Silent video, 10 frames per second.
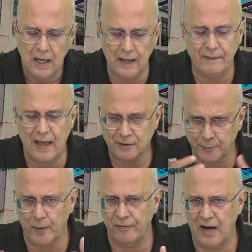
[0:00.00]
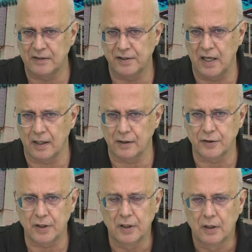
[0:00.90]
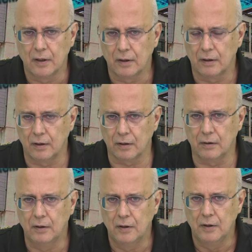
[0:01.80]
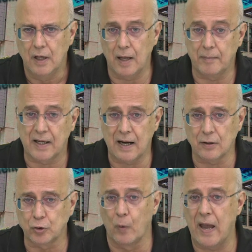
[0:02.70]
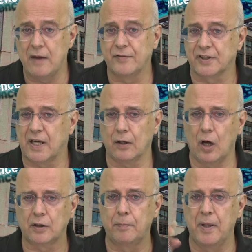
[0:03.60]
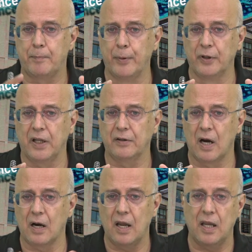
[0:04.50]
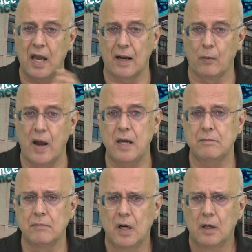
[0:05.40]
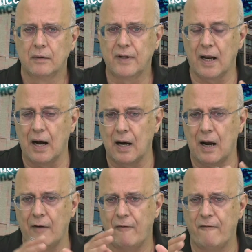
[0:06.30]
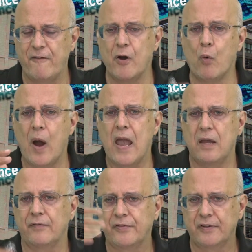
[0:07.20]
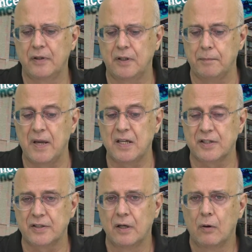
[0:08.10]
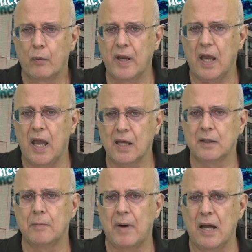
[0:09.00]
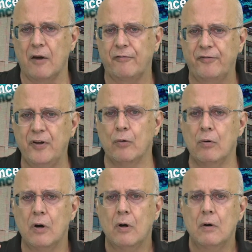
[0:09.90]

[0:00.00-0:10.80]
And that provides the energy, you know. And because waves cannot be put in there in any way, there are a few waves. It means we end by a few